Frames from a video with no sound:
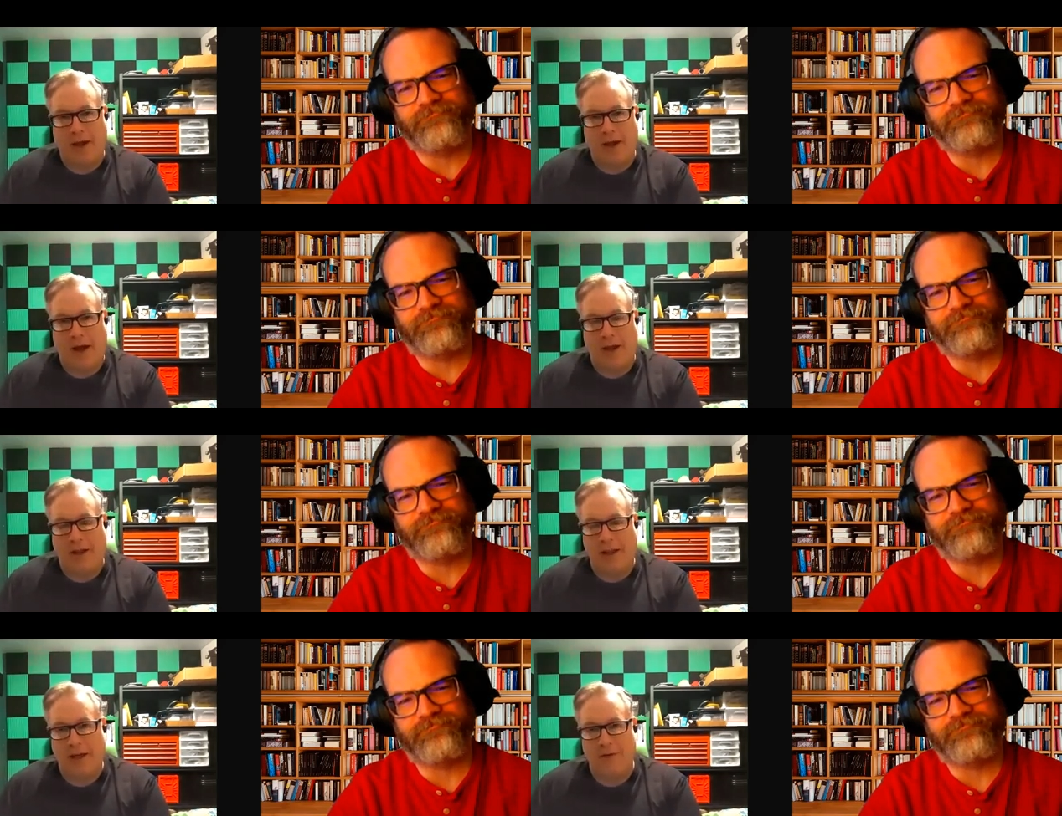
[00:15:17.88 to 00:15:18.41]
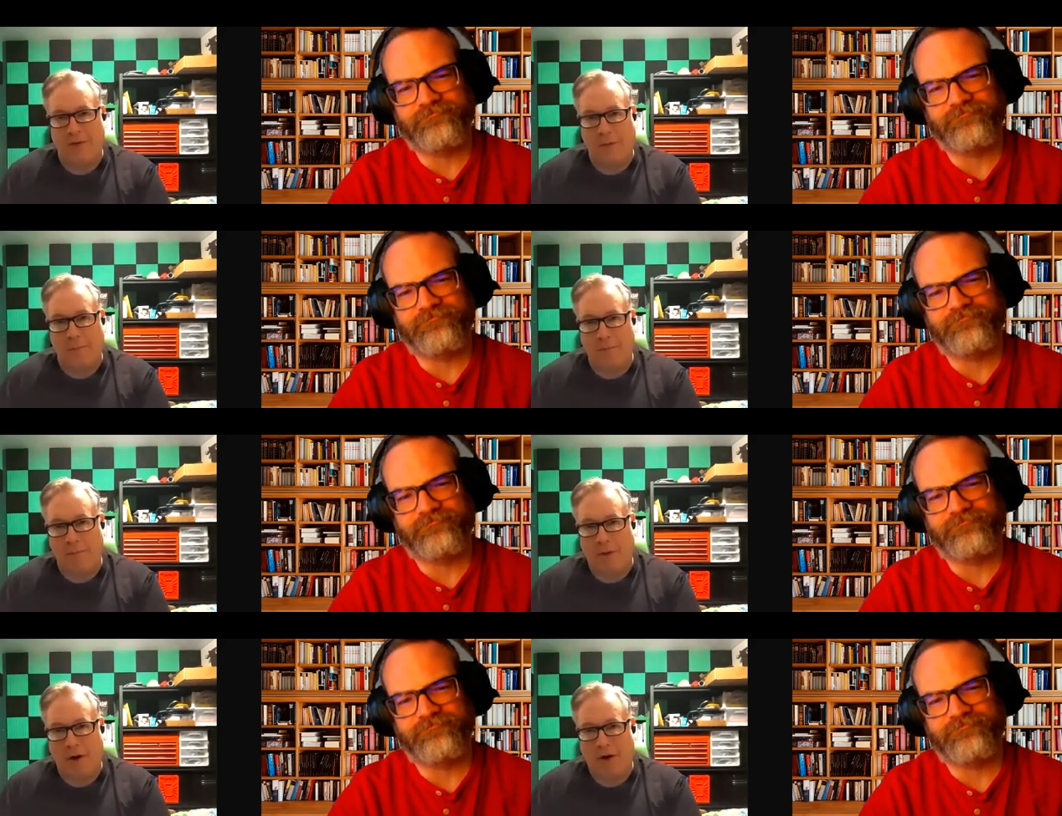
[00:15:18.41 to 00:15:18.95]
Speaker 1: back alley of
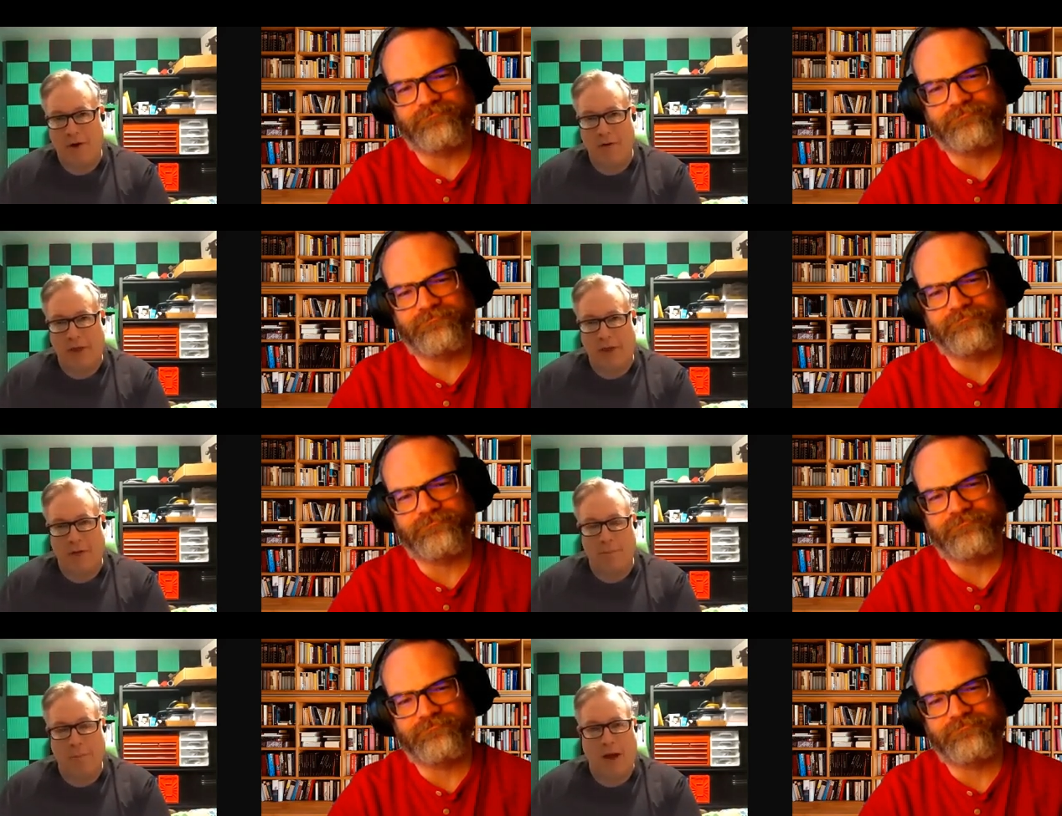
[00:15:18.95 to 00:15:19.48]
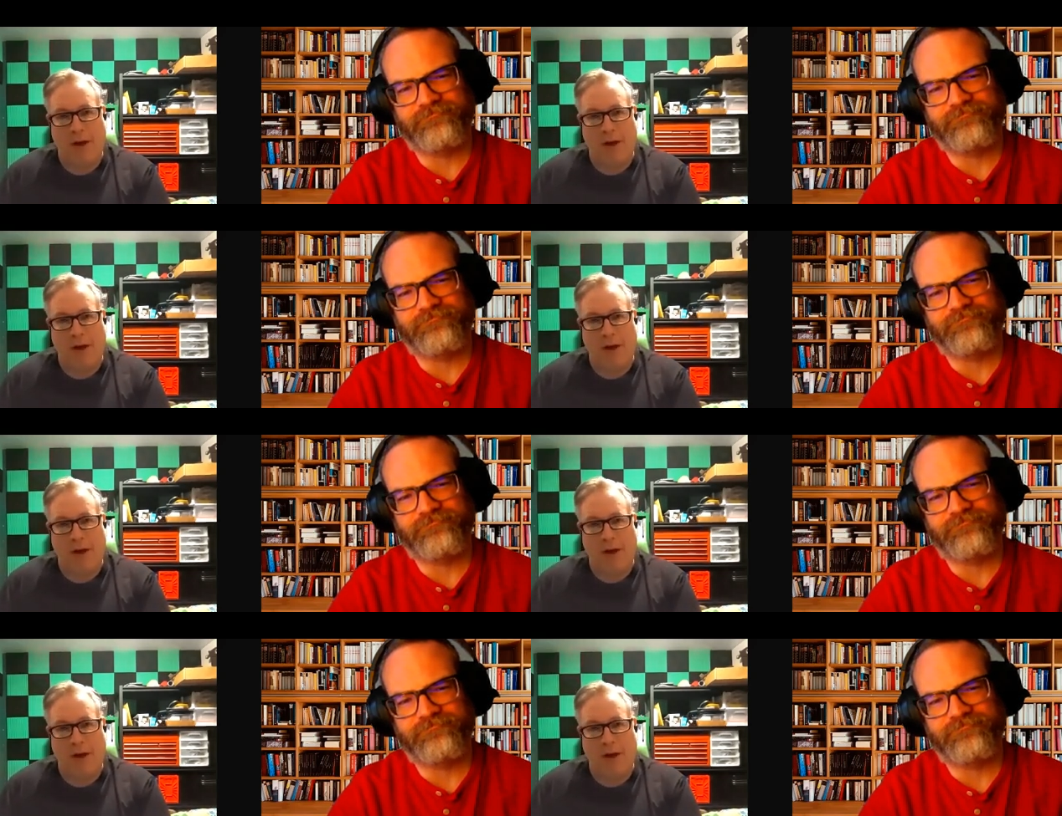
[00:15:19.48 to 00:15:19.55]
a bar. They